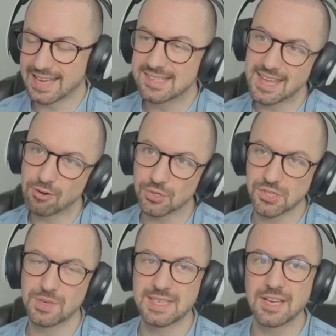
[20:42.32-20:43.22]
is there
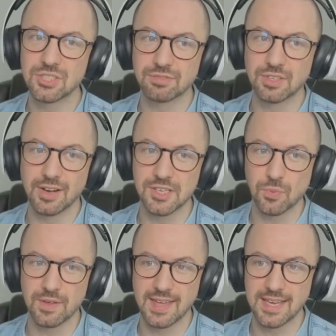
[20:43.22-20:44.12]
also a danger for guys
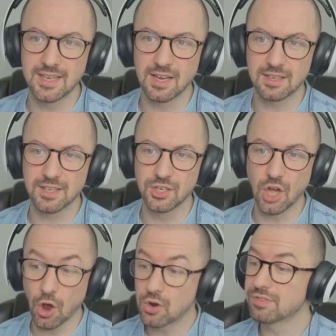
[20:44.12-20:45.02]
where they can
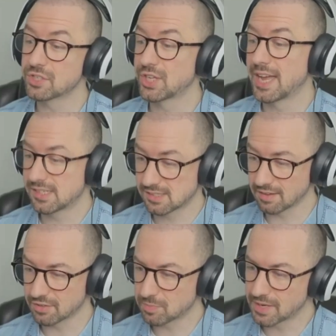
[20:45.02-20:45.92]
overshare
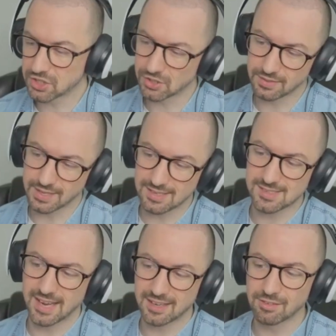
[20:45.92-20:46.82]
stuff, especially on that
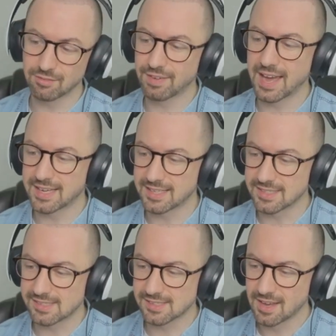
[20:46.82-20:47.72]
second
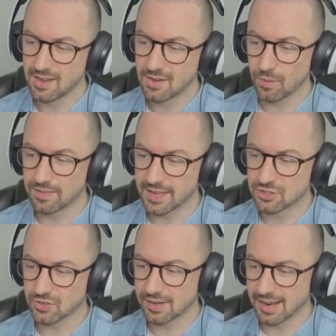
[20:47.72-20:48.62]
phase when they're
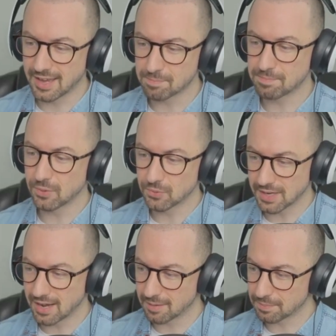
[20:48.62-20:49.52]
trying to like build
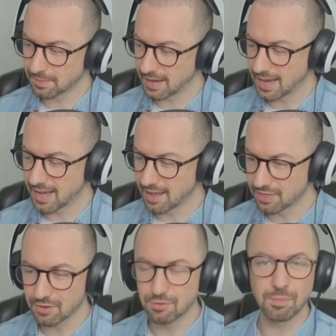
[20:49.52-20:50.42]
up uh,
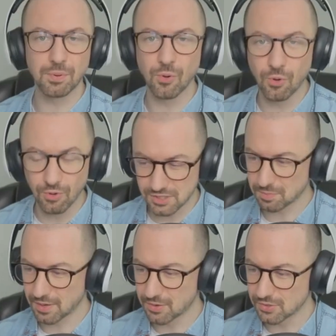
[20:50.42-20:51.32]
the rapport, I
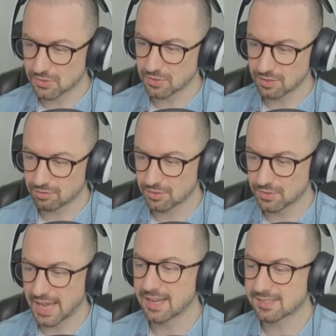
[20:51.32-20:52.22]
suppose, through
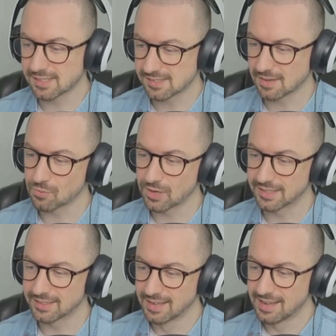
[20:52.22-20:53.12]
texting
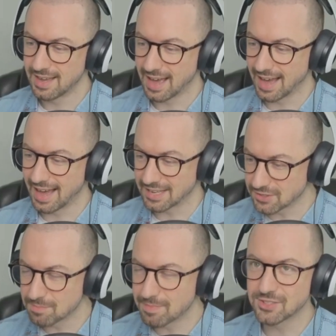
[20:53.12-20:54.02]
someone? Uh, and
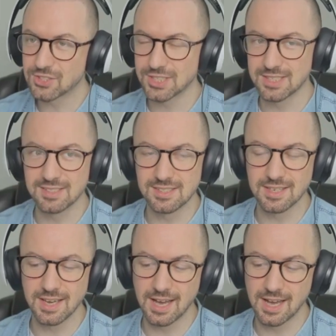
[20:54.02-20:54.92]
you mentioned
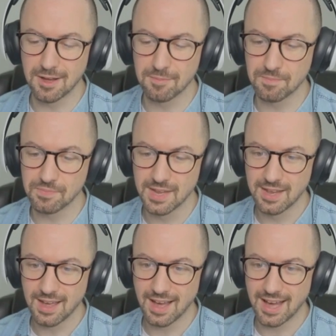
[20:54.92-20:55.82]
um,
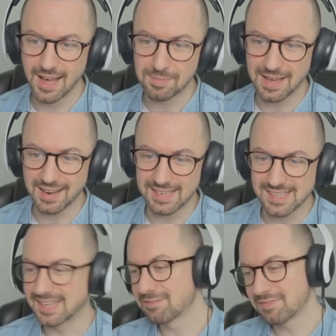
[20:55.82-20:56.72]
uh, about like
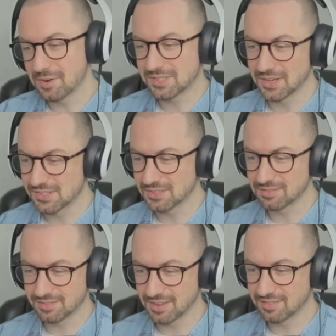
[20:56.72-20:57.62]
sending photos
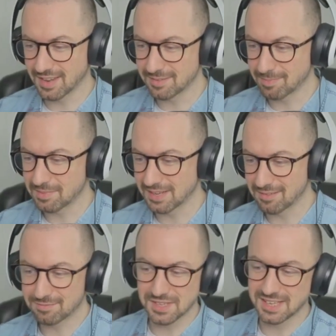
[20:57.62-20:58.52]
of of like maybe
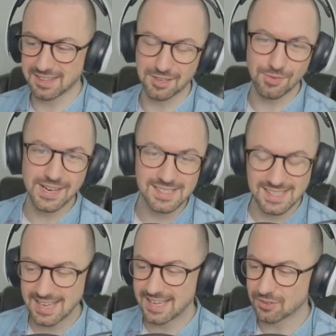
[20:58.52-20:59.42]
like something that you're
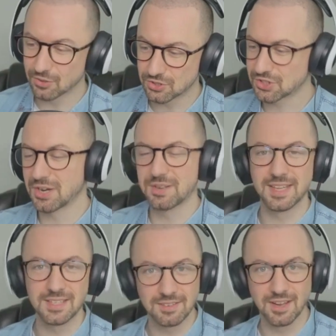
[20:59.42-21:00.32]
eating or just showing
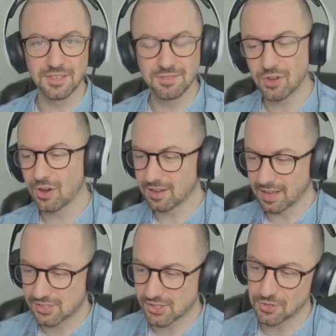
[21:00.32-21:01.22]
that you know you've got
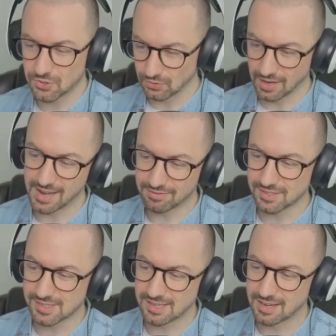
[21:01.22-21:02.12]
a social life
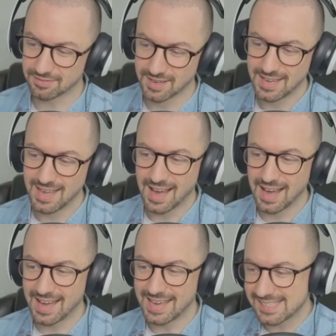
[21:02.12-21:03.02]
and stuff.
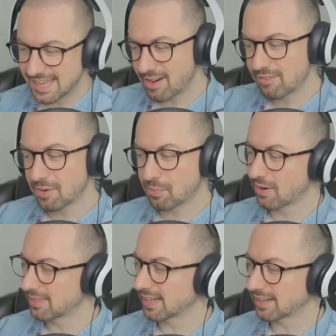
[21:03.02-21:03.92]
Uh, is there ever a
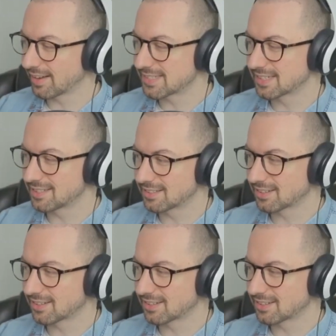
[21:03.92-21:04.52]
point that guys can